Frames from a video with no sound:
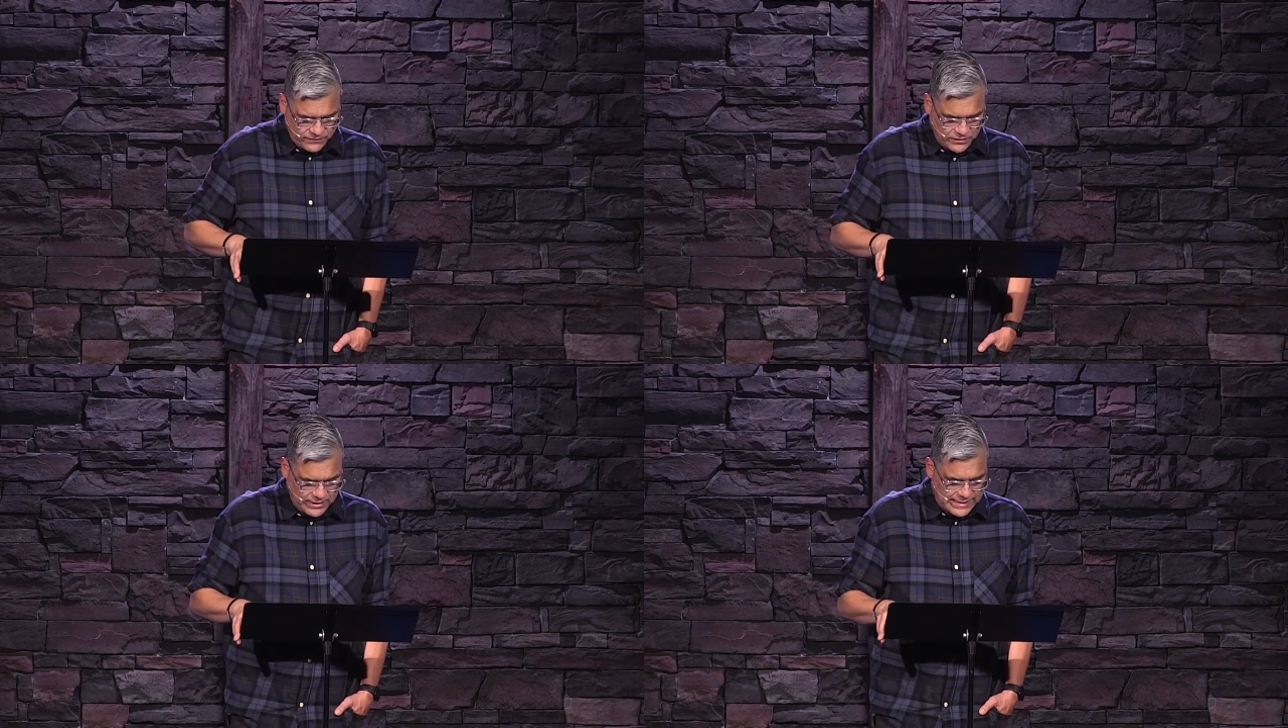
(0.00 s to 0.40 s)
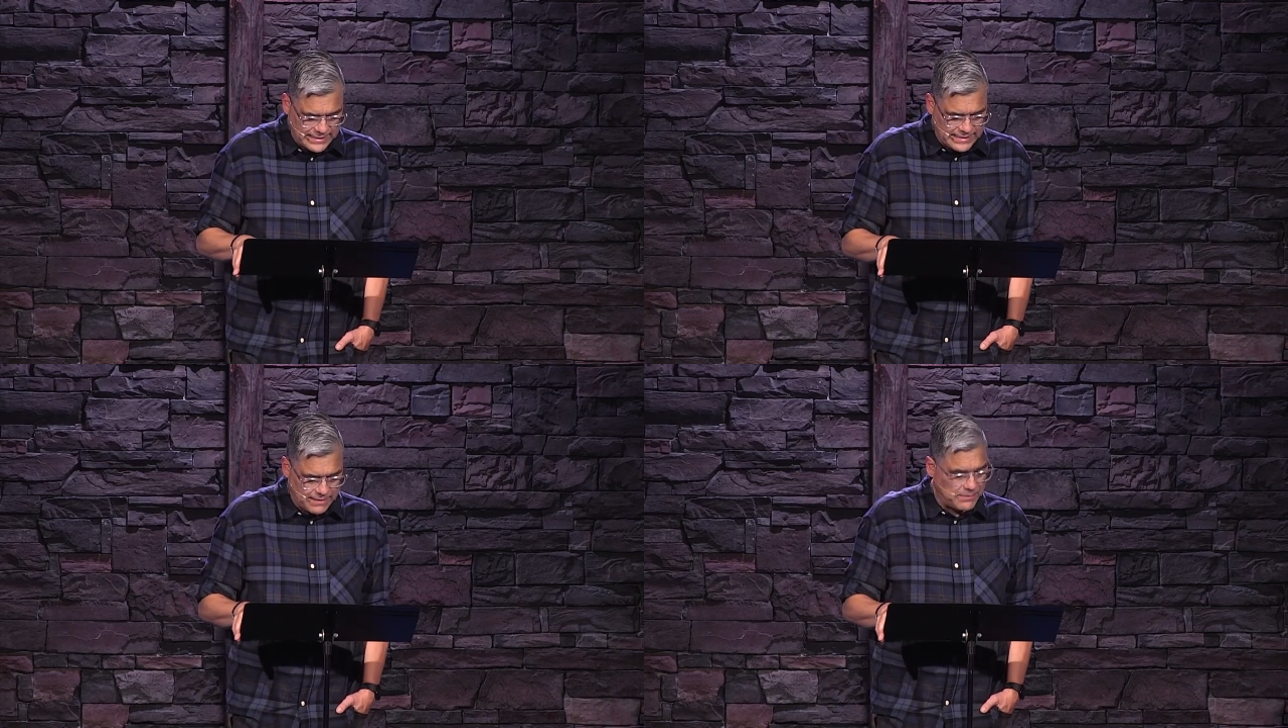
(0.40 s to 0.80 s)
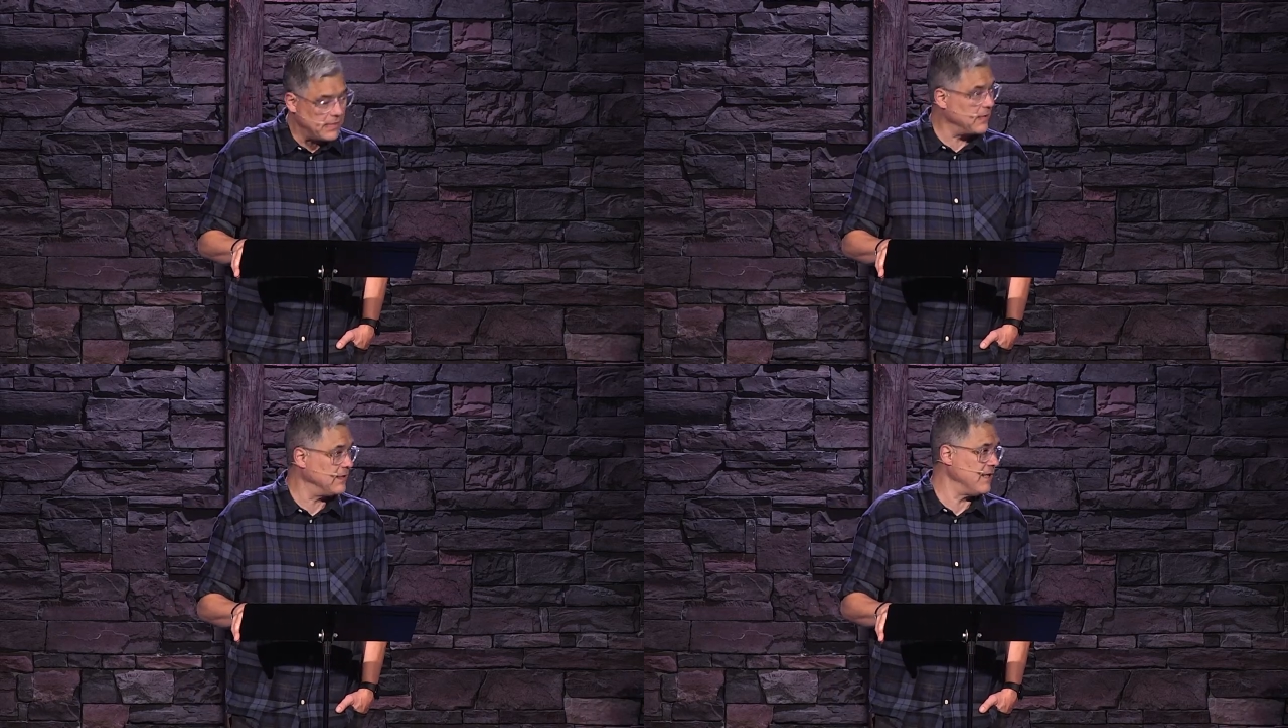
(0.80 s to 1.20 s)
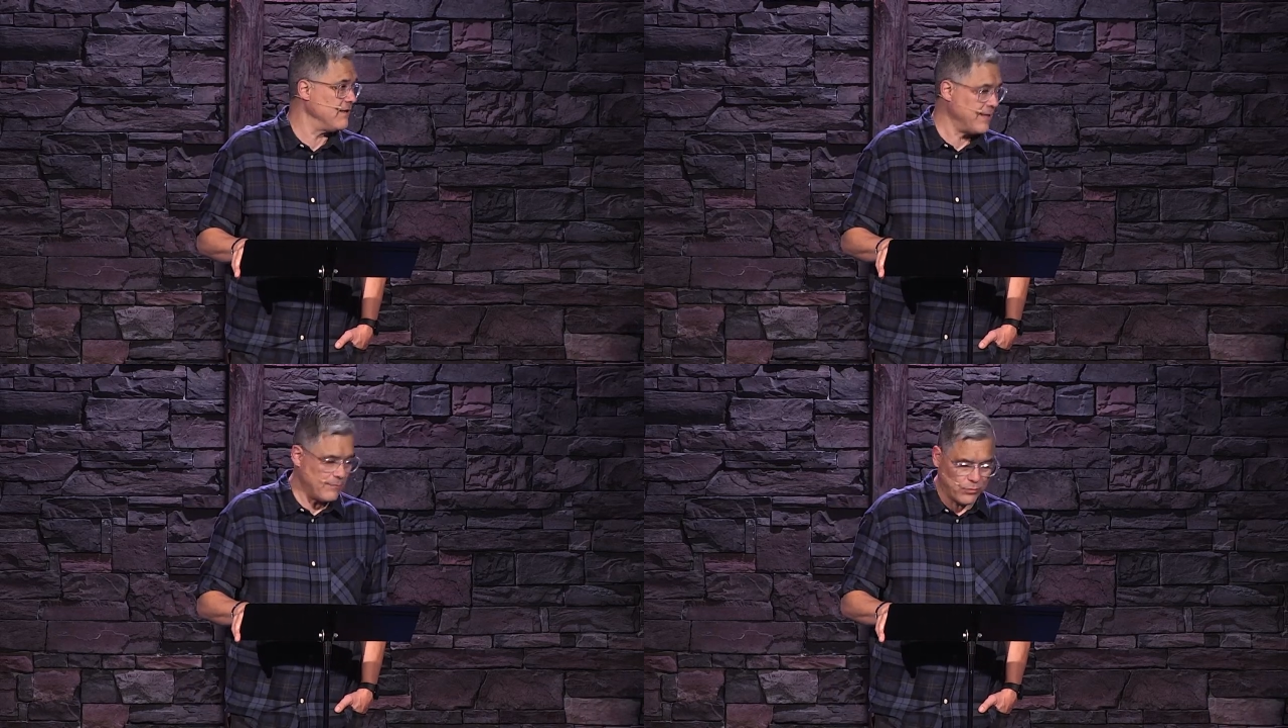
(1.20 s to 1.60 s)
feeling I need them to
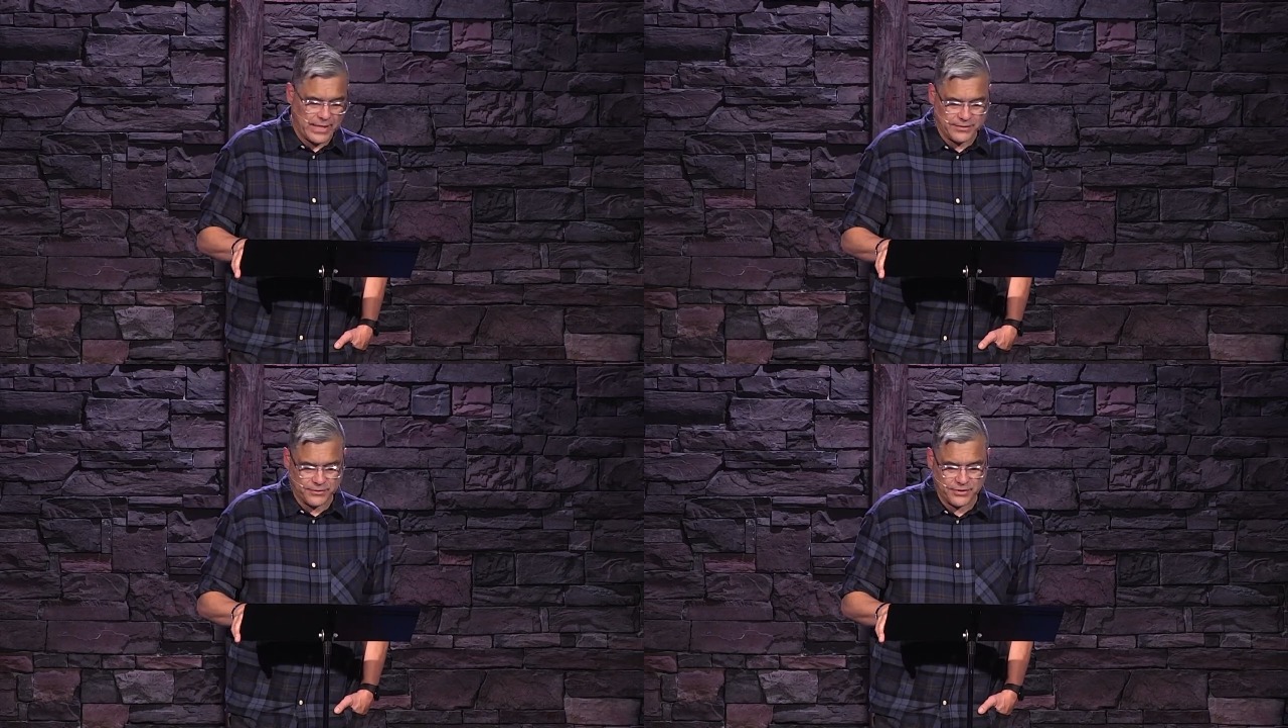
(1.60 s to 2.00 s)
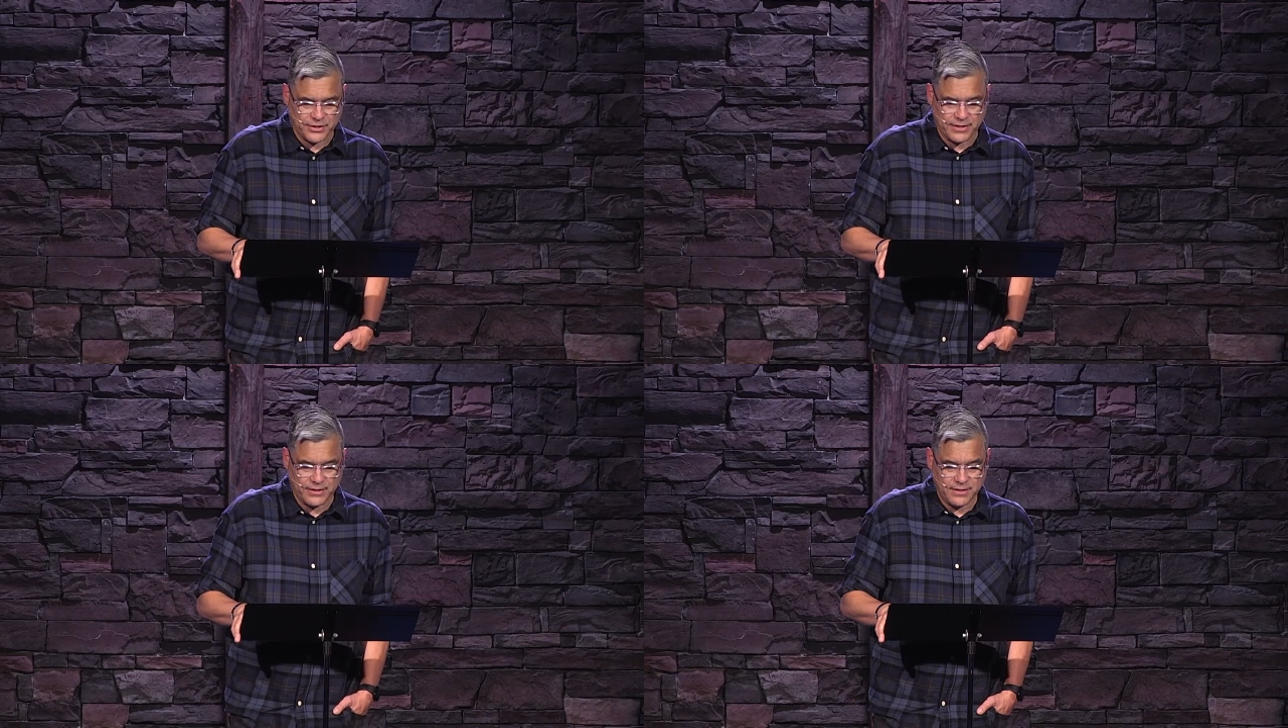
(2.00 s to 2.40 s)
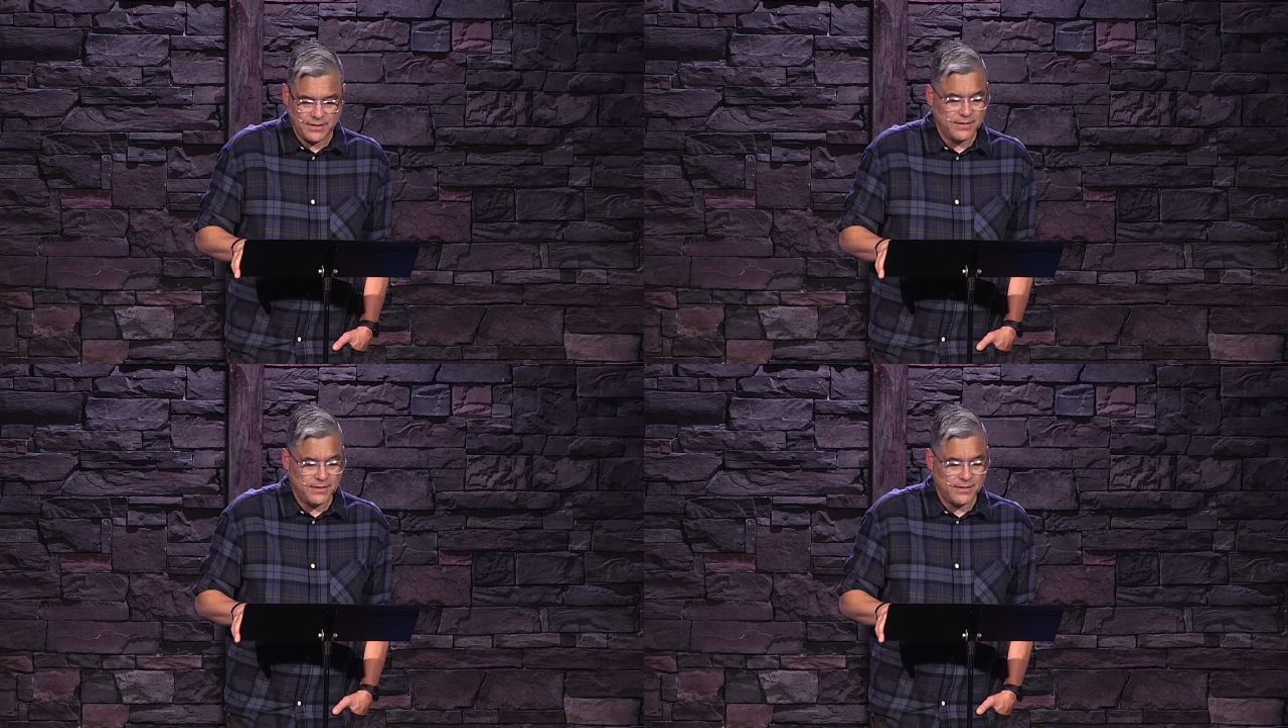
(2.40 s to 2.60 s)
declare that I'm right or good.